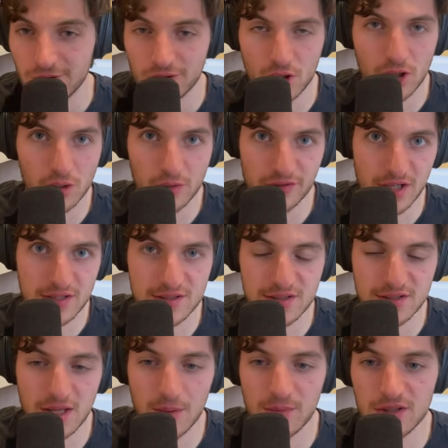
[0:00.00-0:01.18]
The goal with that
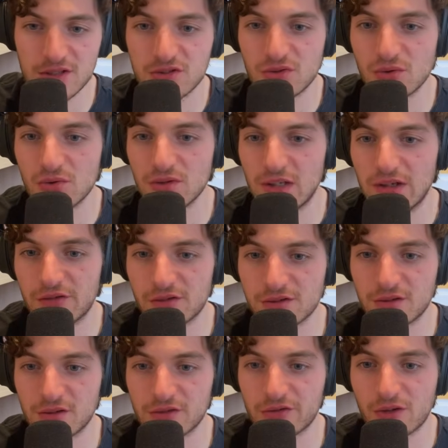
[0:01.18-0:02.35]
system is to never
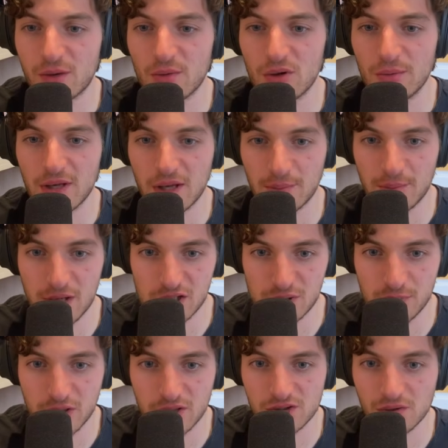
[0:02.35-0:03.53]
start from a blank page,
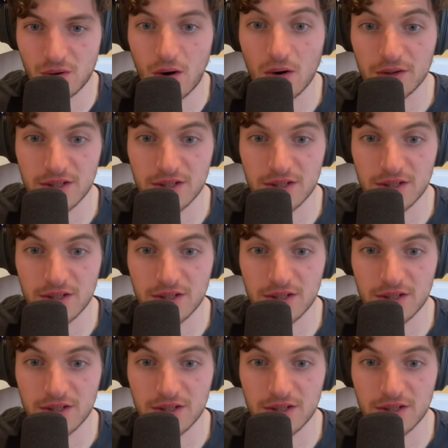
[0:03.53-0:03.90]
because your